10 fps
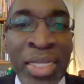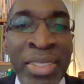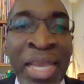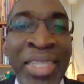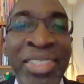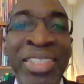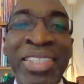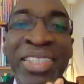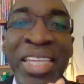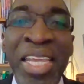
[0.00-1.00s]
that is the
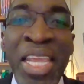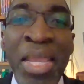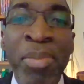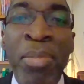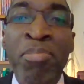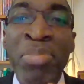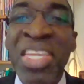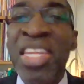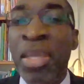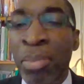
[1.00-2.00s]
same
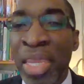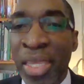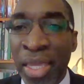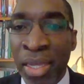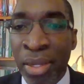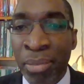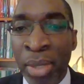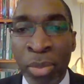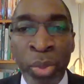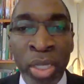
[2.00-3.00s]
meaning making.
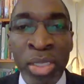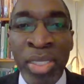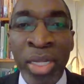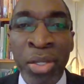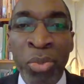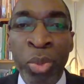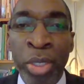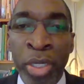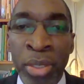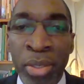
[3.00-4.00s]
Remember, we're on the second
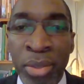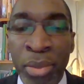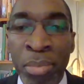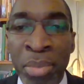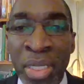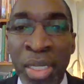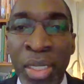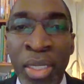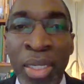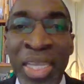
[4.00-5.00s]
word,
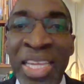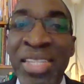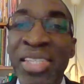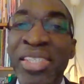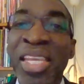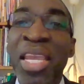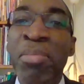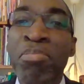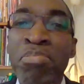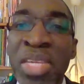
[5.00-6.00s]
meaning. It's the
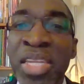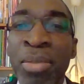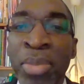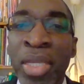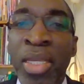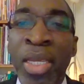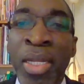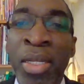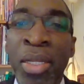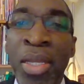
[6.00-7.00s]
same meaning
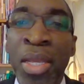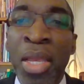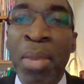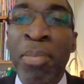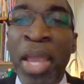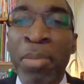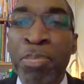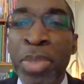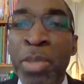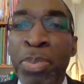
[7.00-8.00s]
making by
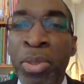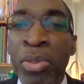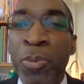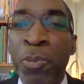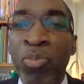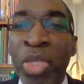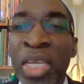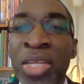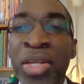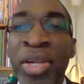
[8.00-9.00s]
people
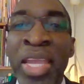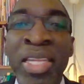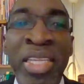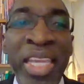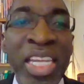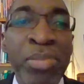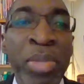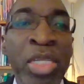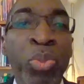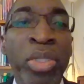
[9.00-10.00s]
in their
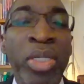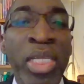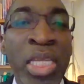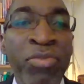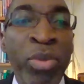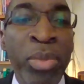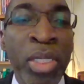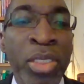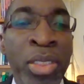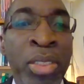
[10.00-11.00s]
engagement with
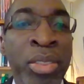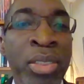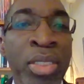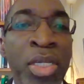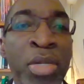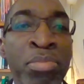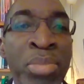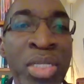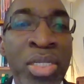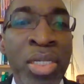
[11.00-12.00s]
information,
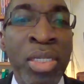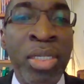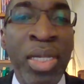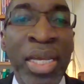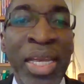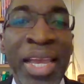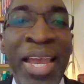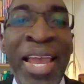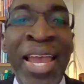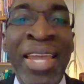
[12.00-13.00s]
media,
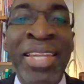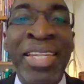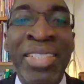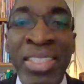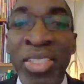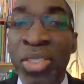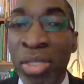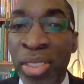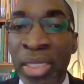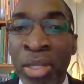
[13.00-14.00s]
and digital
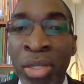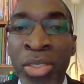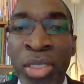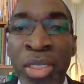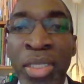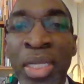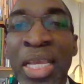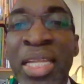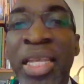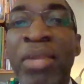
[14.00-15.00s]
technology
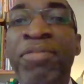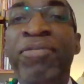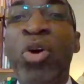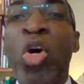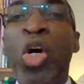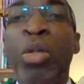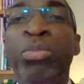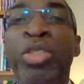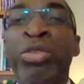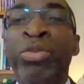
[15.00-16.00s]
that
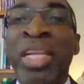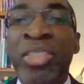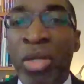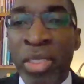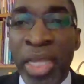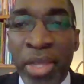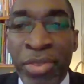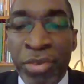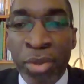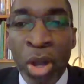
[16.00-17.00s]
forms the raison
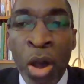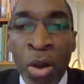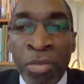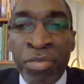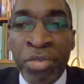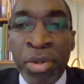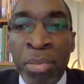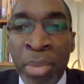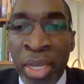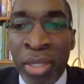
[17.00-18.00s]
d'etre of
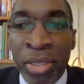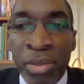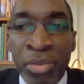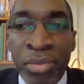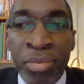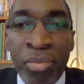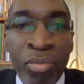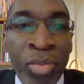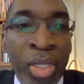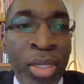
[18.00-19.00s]
MIL.
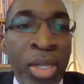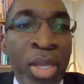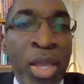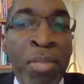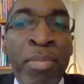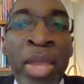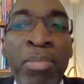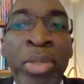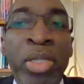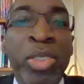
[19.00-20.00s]

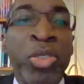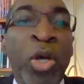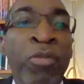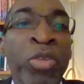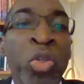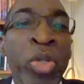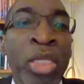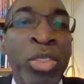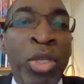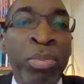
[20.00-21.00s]
Members of the
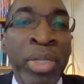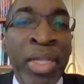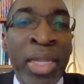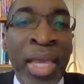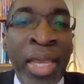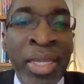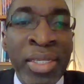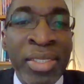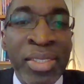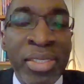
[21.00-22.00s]
UNESCO MIL
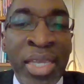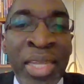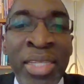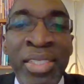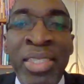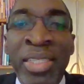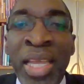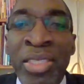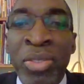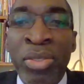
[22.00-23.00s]
Alliance and its
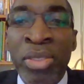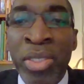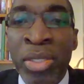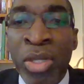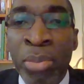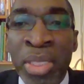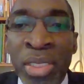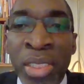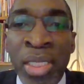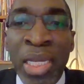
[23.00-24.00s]
International Steering
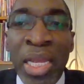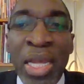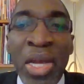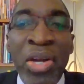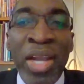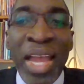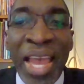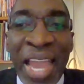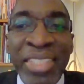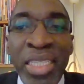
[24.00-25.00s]
Committee are
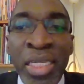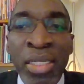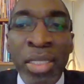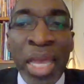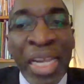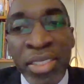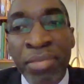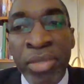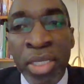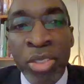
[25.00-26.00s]

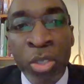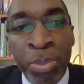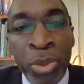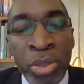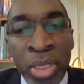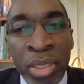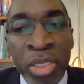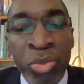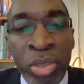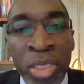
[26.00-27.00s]
actively supporting this
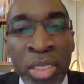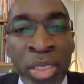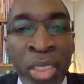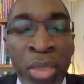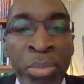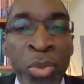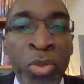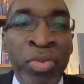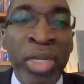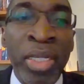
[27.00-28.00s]
strategic
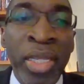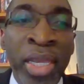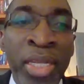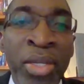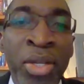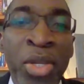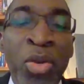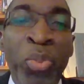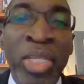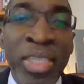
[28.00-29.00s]
move. And again,
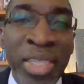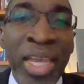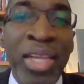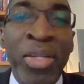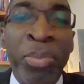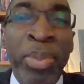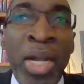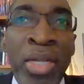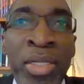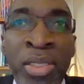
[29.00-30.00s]
we thank the
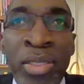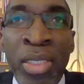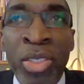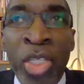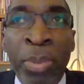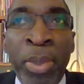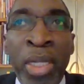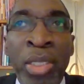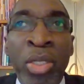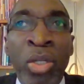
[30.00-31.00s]
partners in
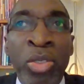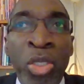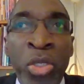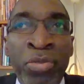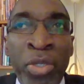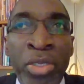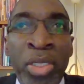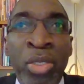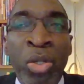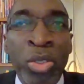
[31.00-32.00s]
Japan, Ozu
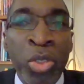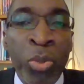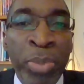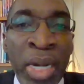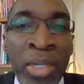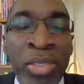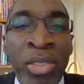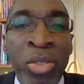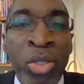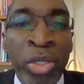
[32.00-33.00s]
University, and also partners
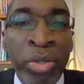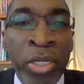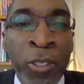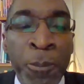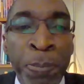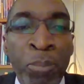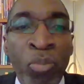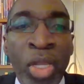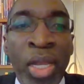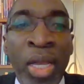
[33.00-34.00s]
in Korea,
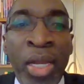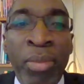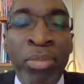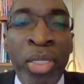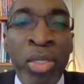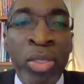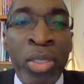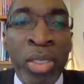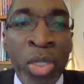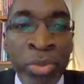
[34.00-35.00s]

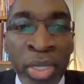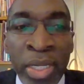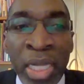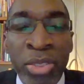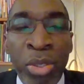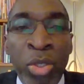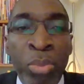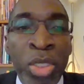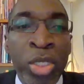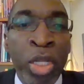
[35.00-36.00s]
the Korean National
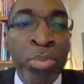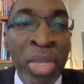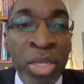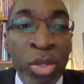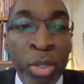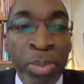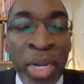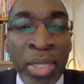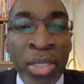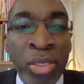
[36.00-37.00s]
Commission, and many other
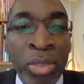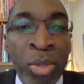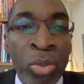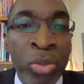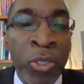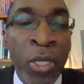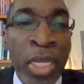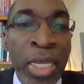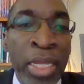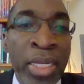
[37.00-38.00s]
partners around
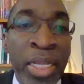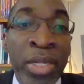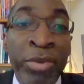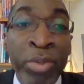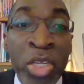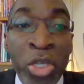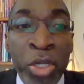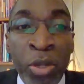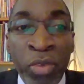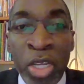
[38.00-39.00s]
in the
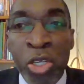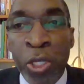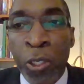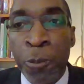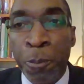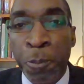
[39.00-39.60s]
region of Asia